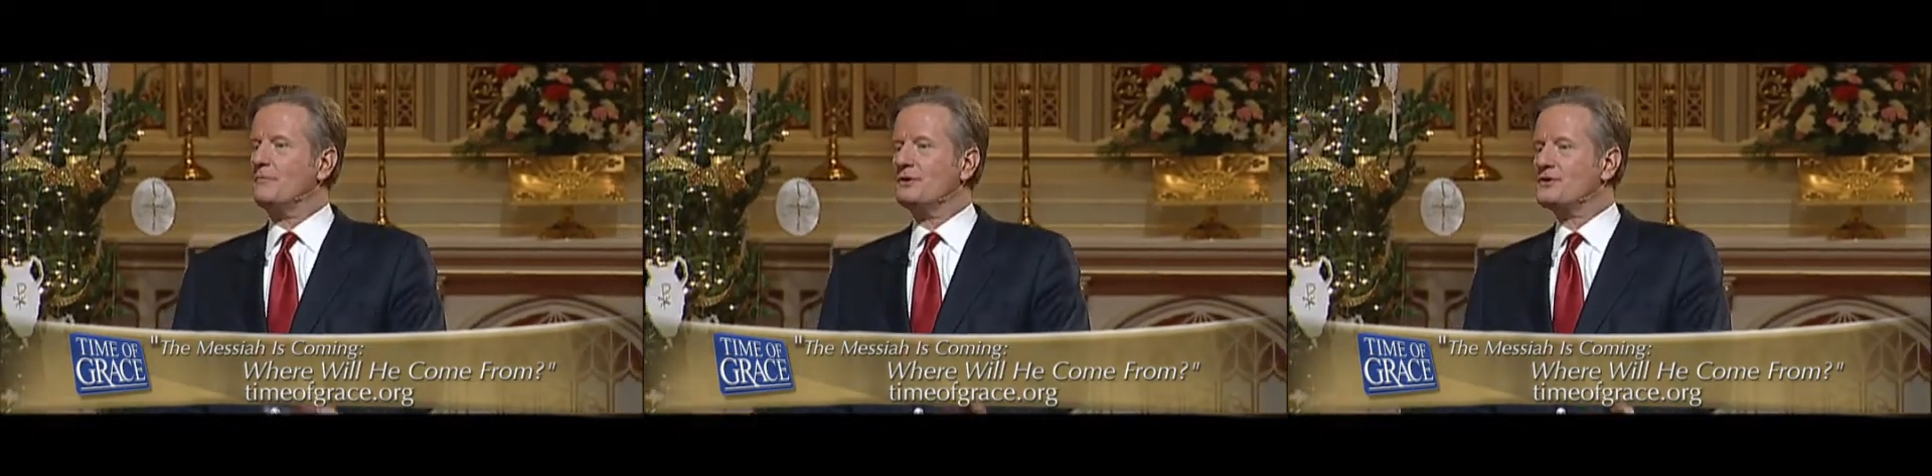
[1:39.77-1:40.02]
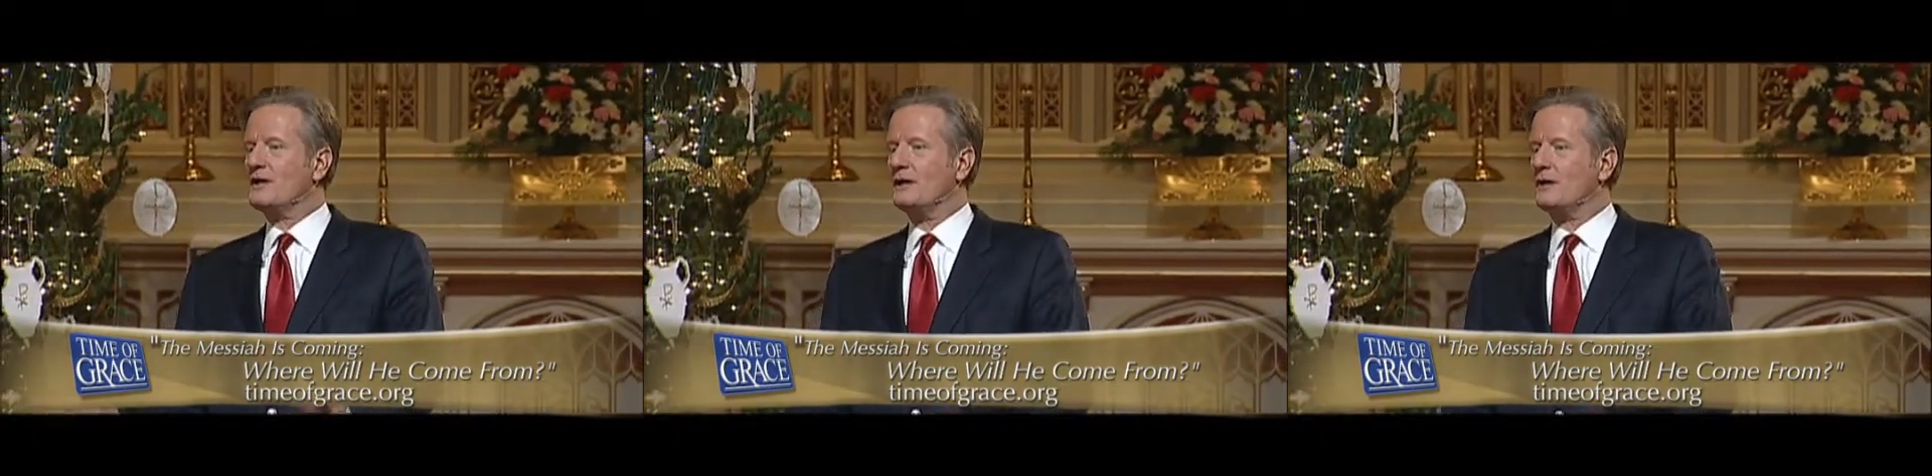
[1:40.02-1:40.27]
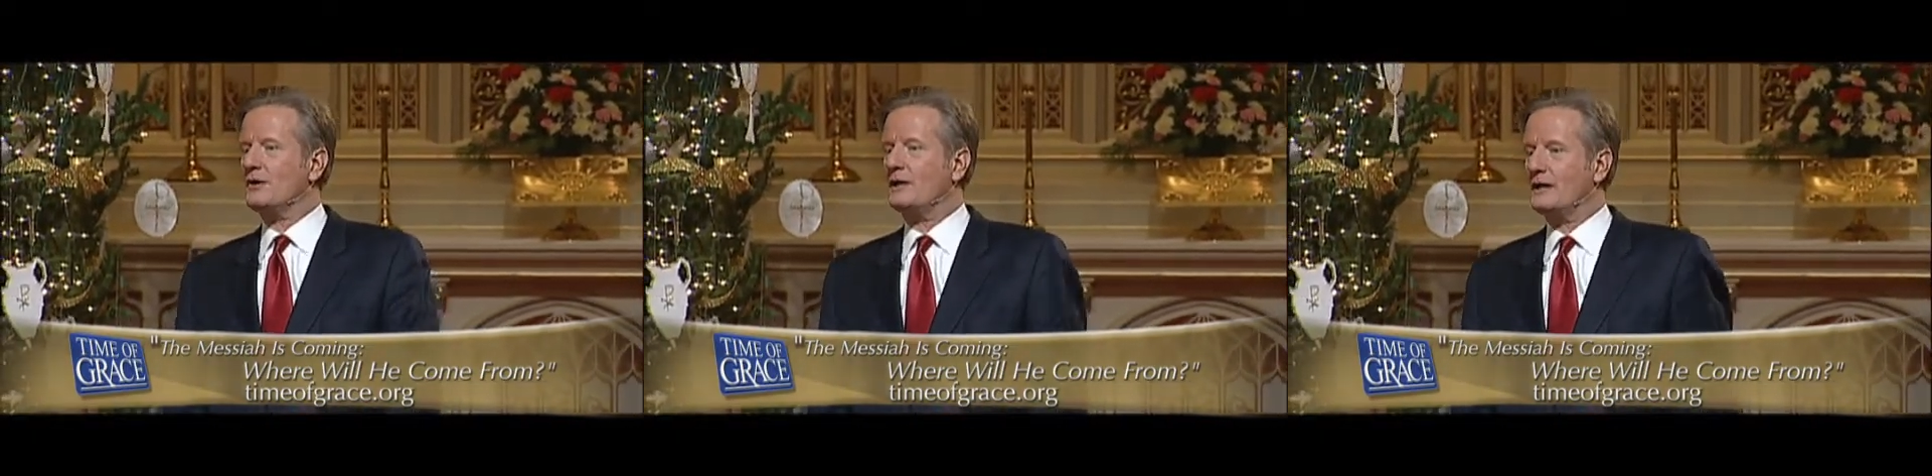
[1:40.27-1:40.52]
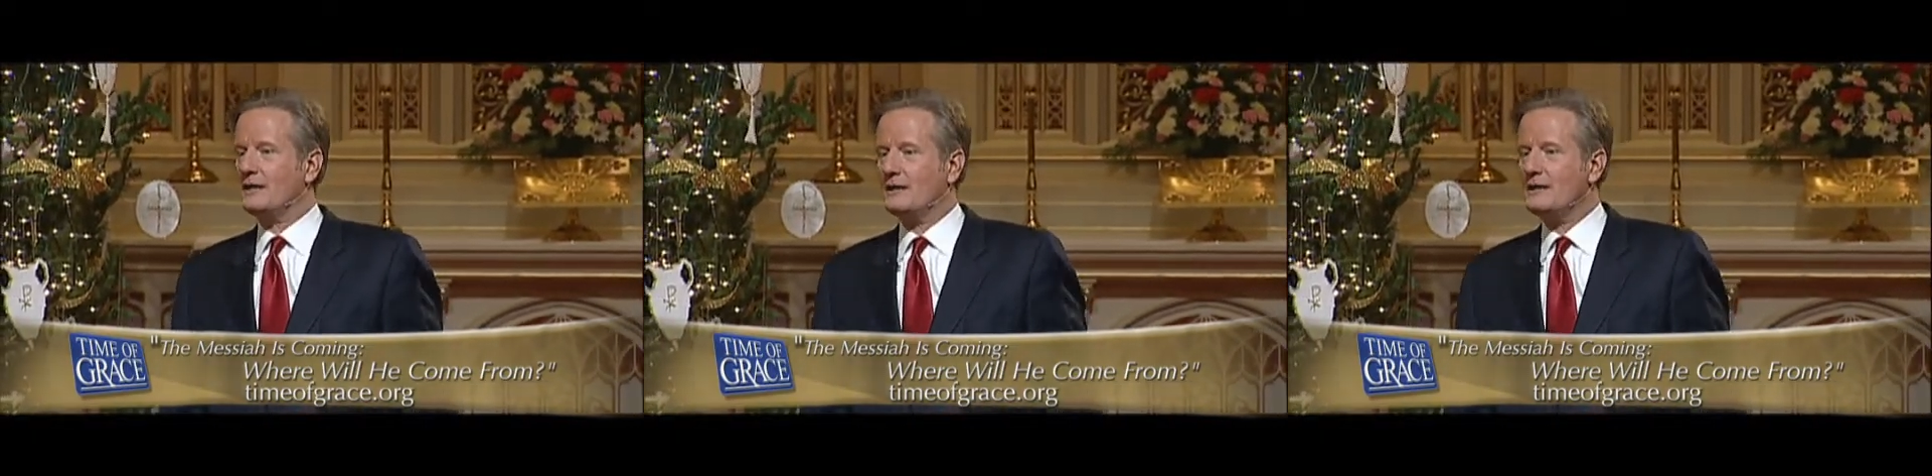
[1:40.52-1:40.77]

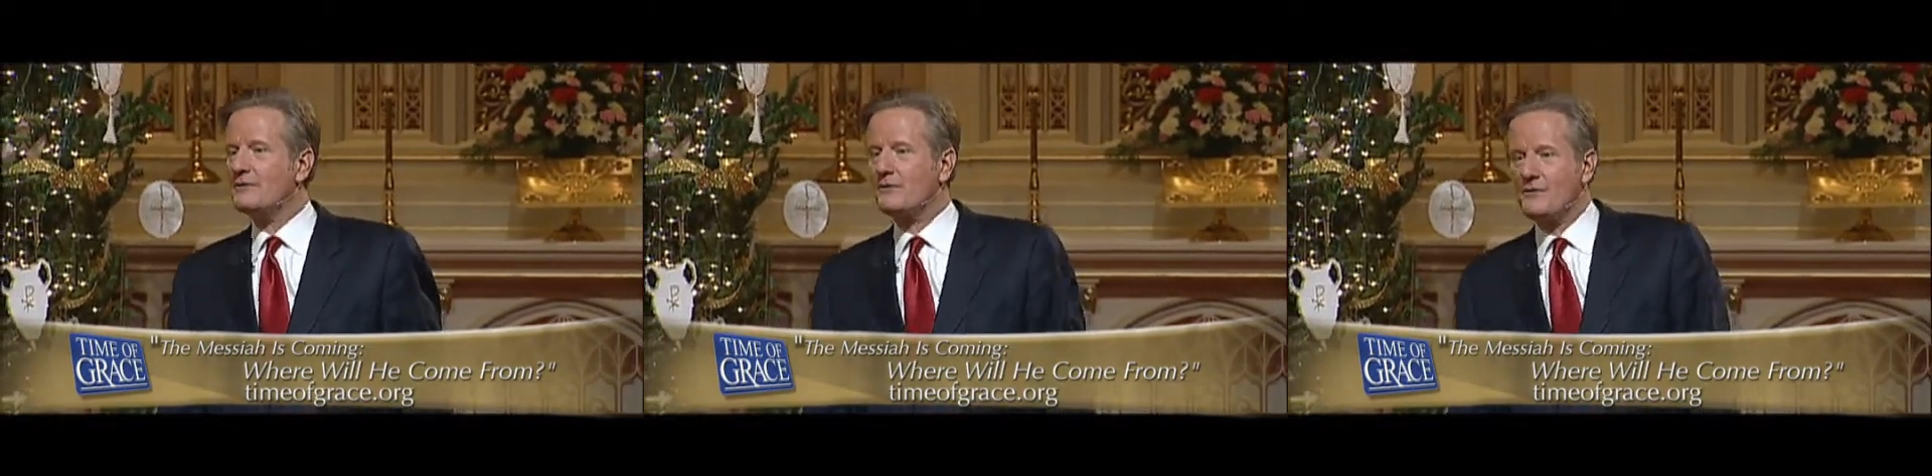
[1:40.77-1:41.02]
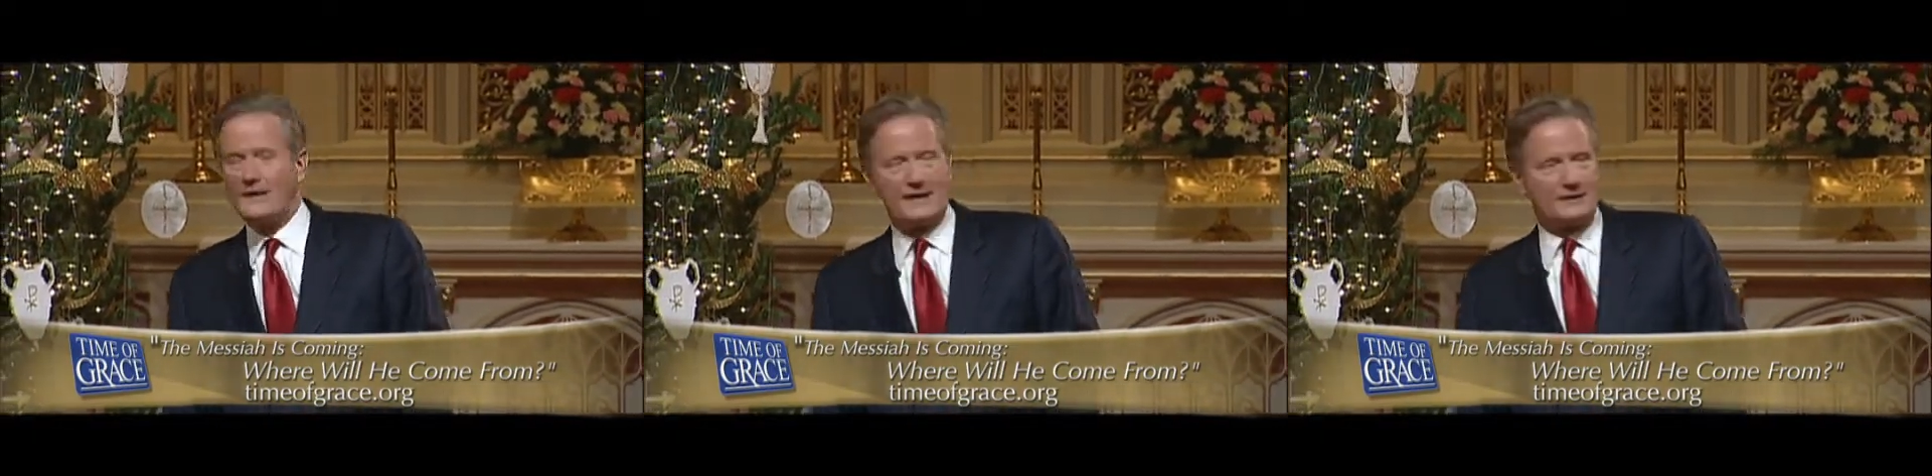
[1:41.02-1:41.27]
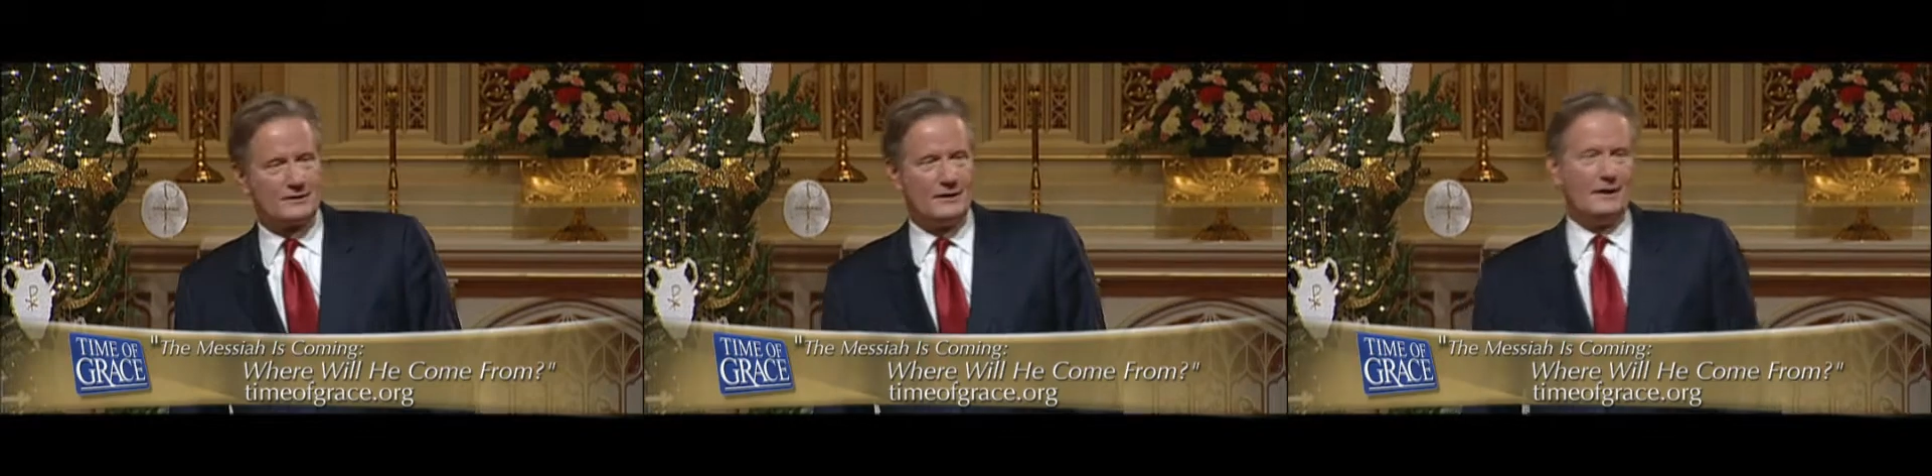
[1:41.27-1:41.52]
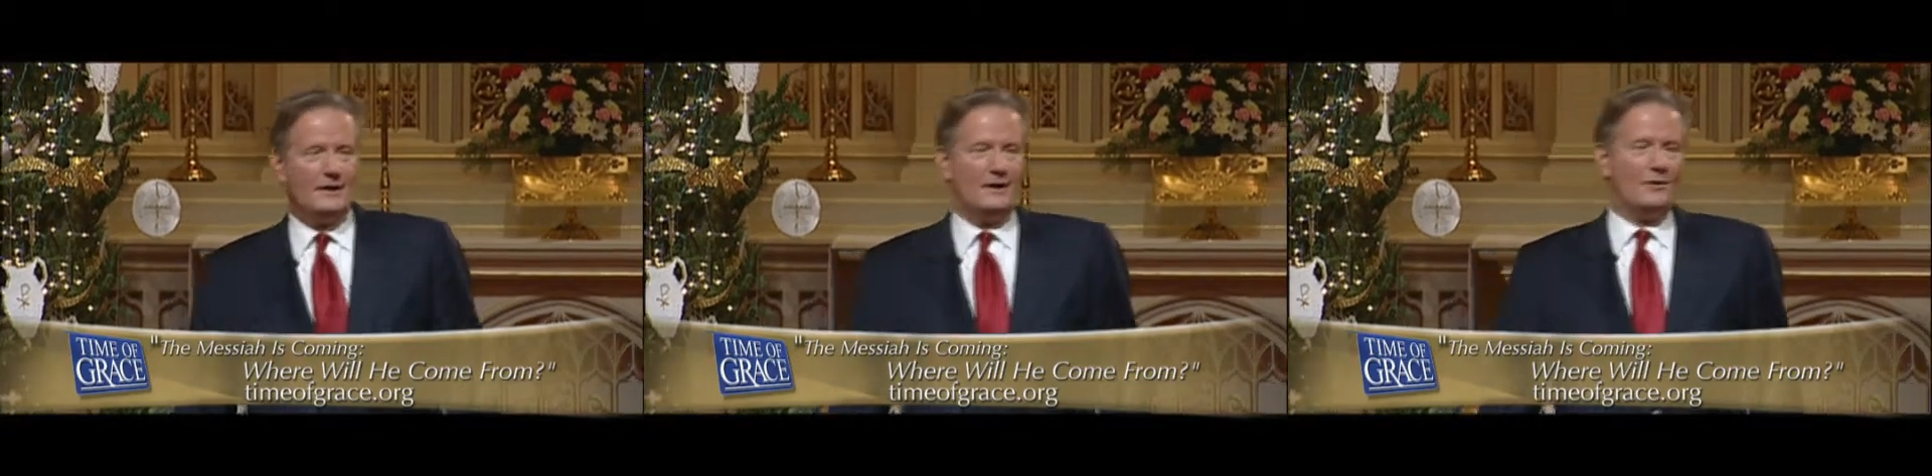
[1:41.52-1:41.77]
miscalculated either that